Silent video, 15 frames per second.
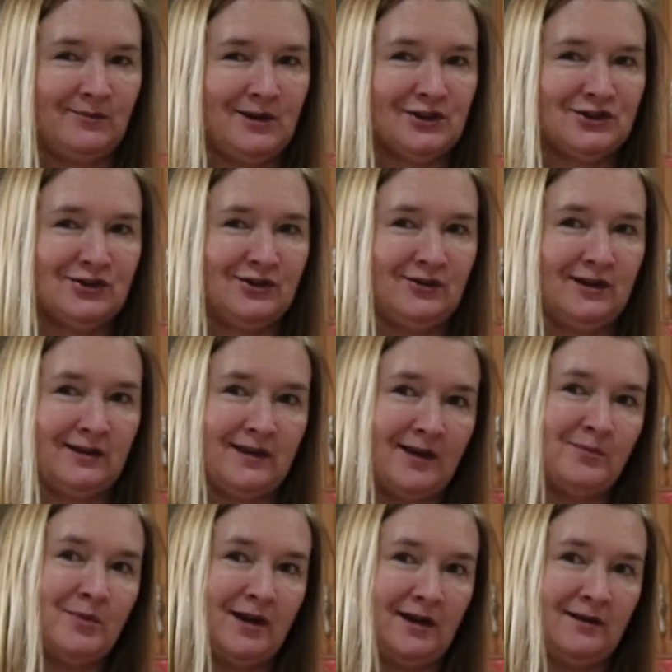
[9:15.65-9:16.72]
make sure you hit
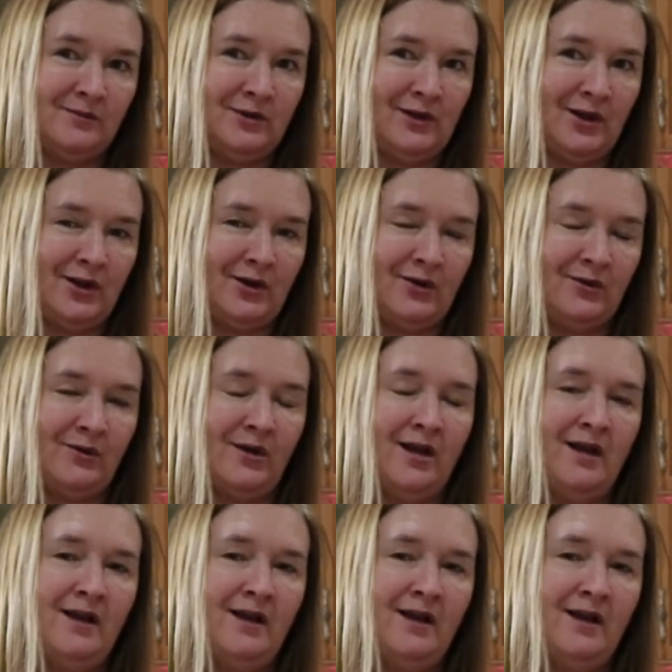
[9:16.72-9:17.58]
that button below.